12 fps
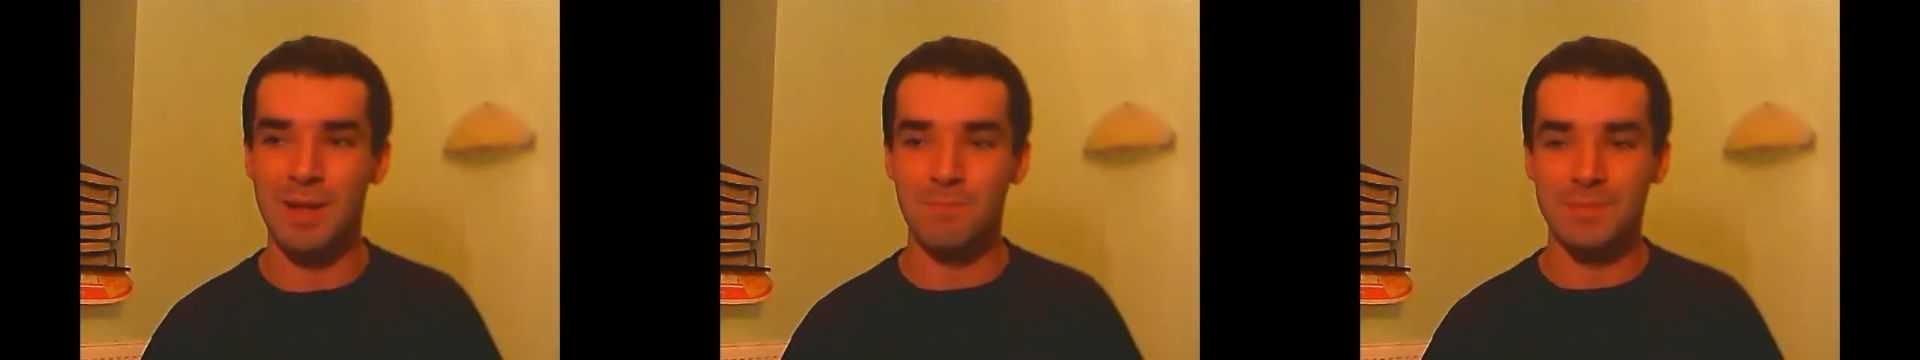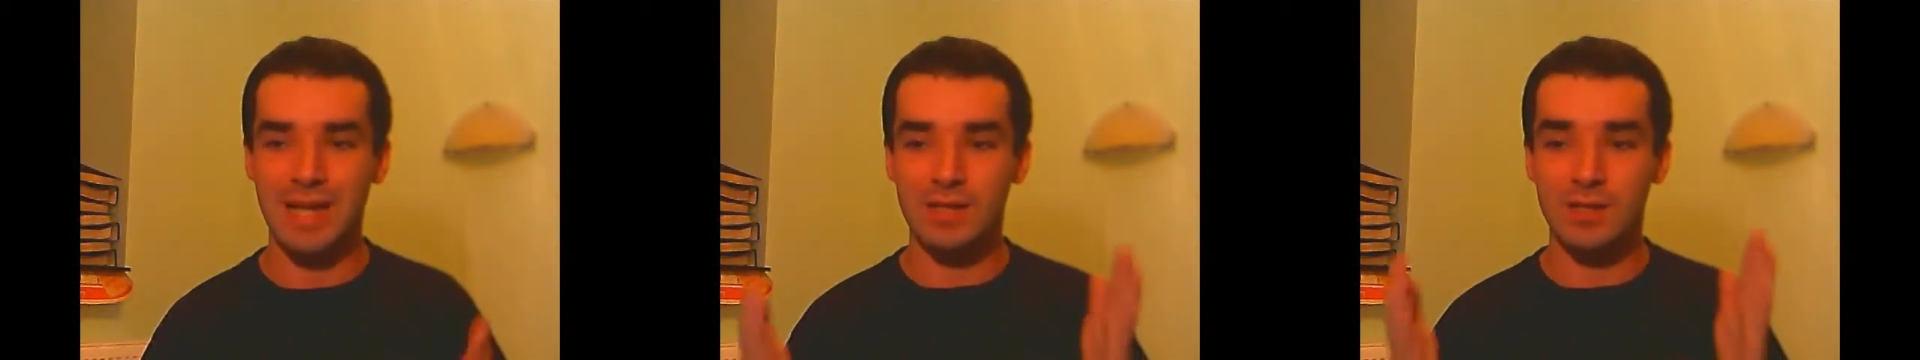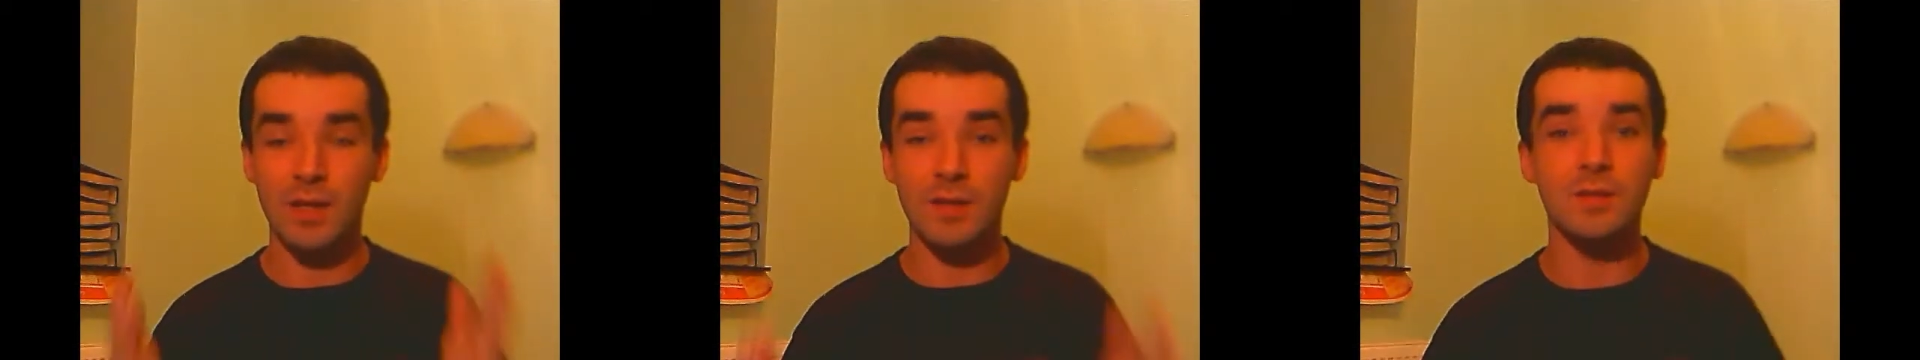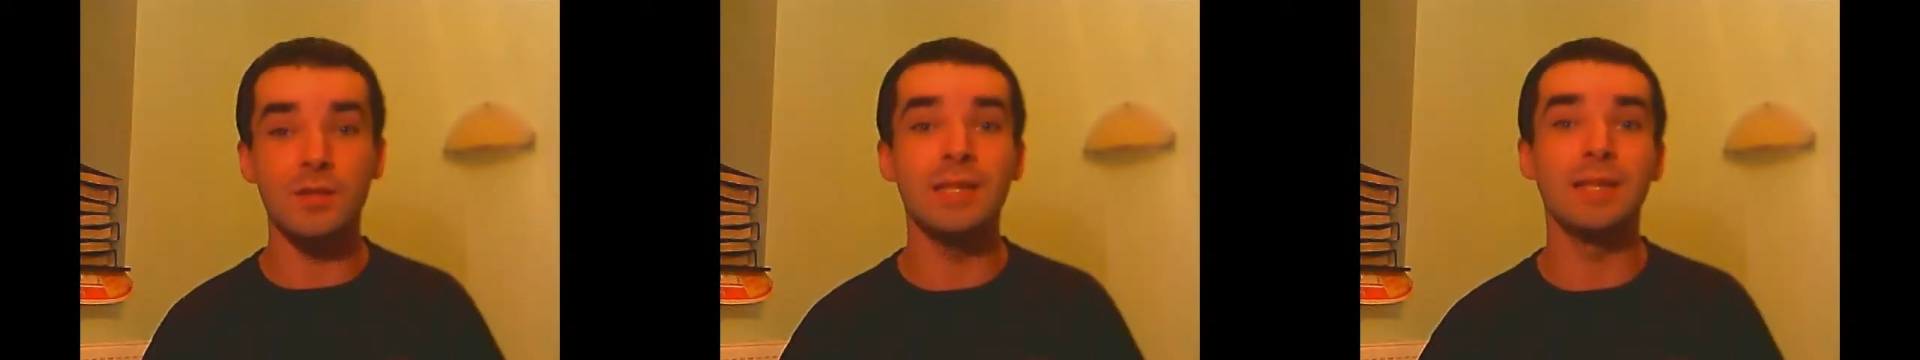that
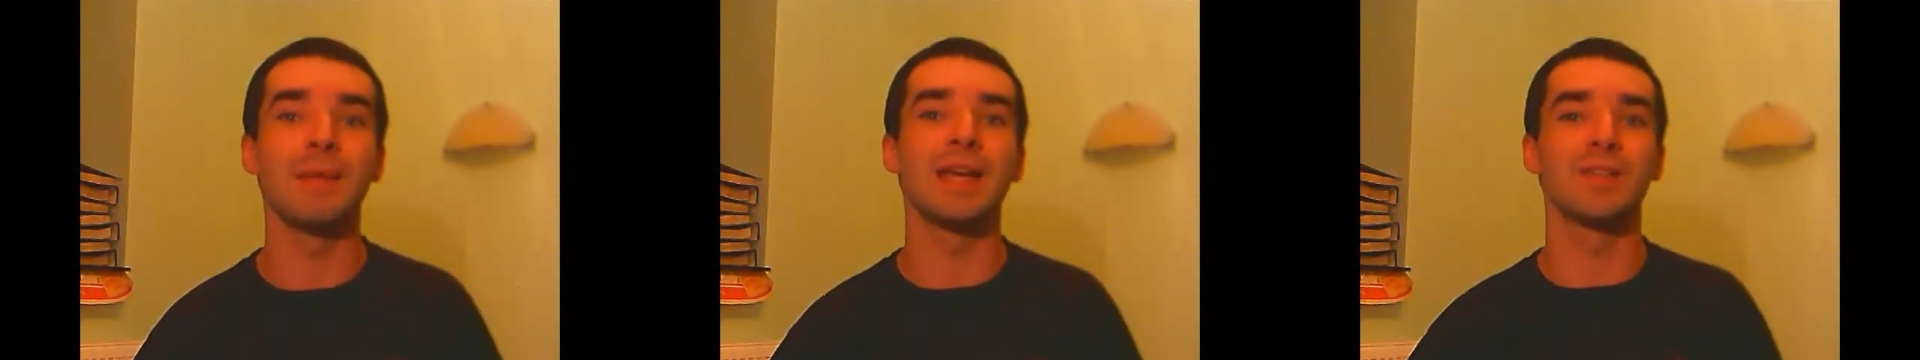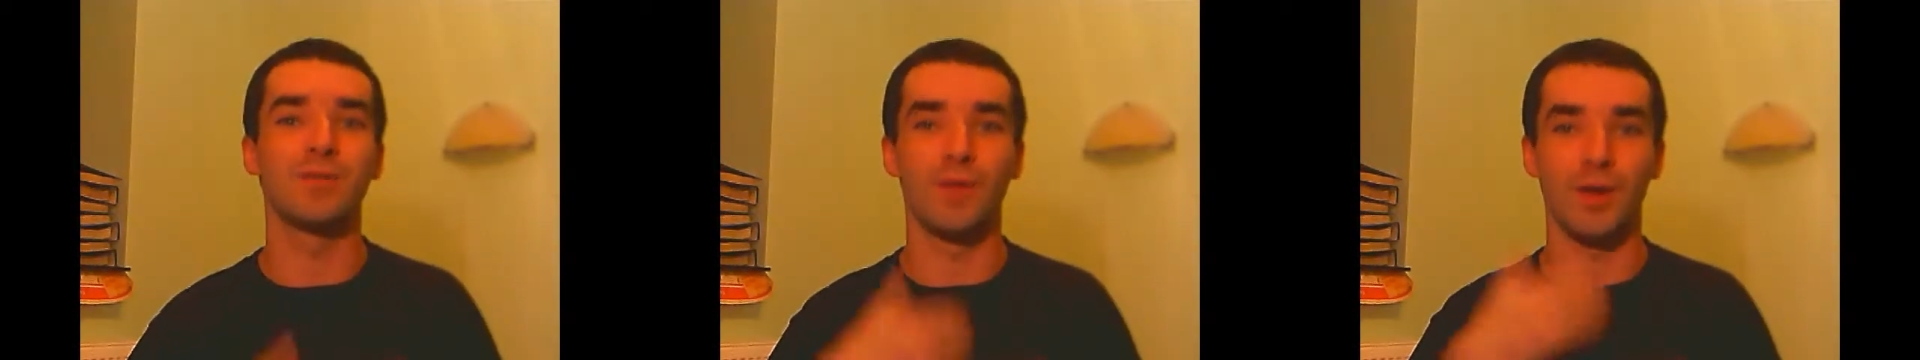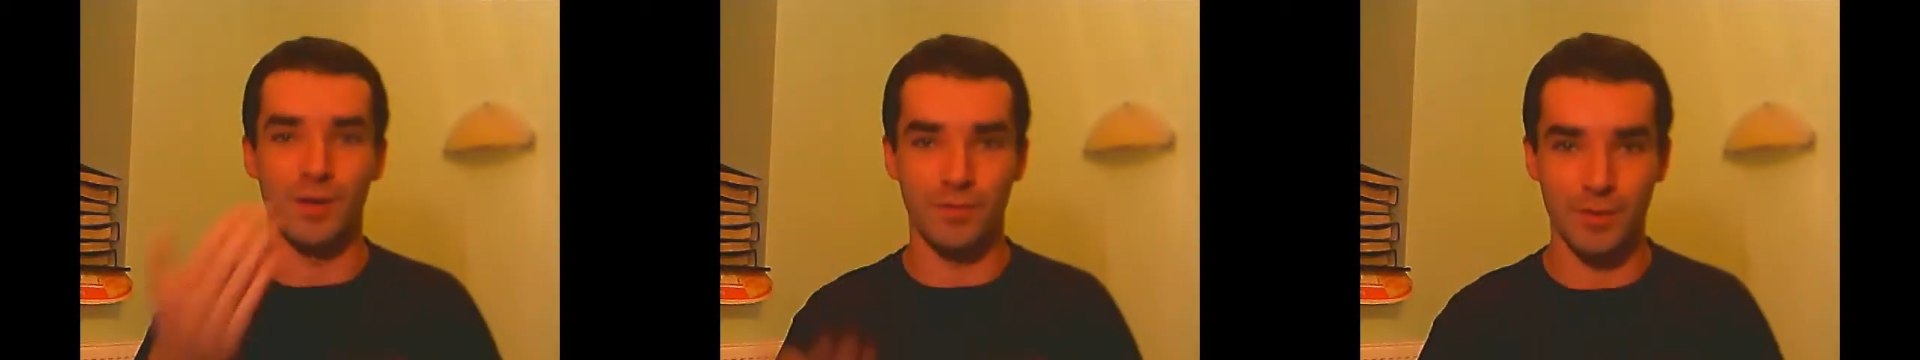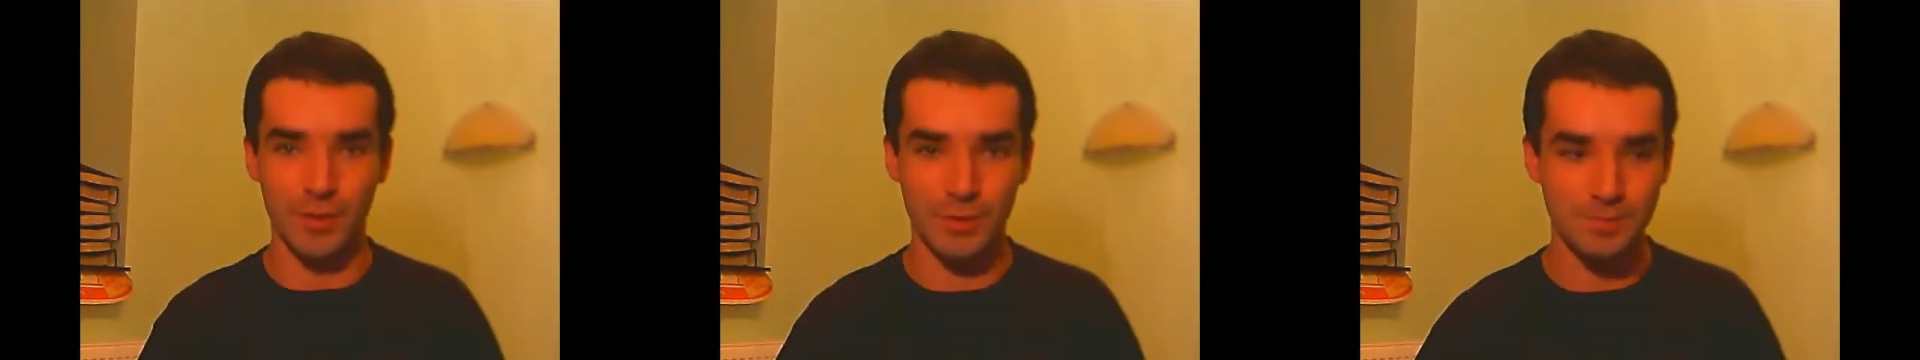constantly makes fun of
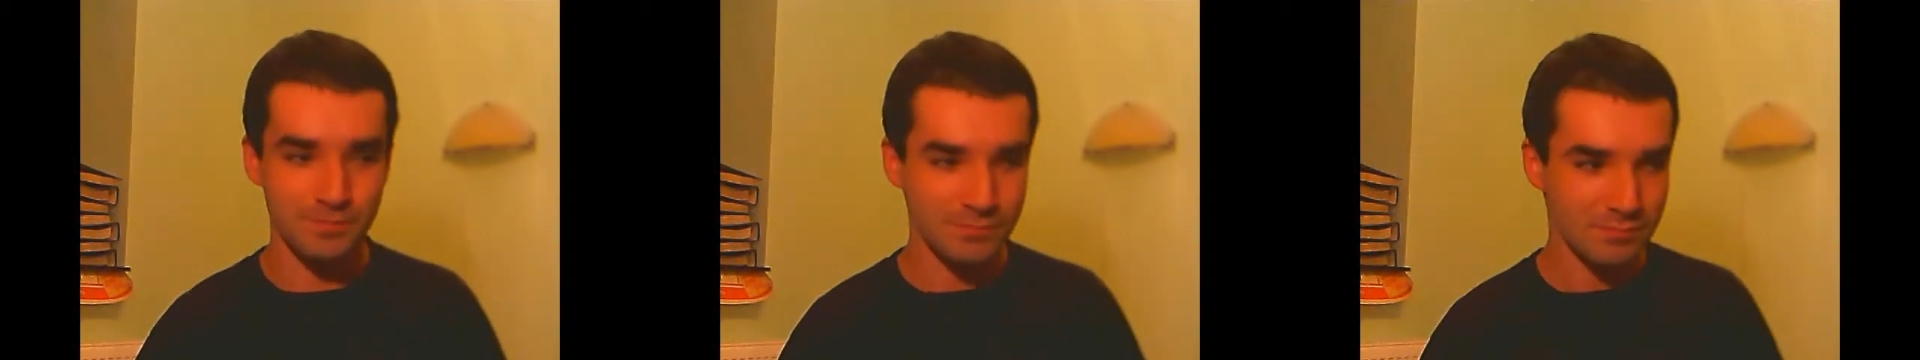you,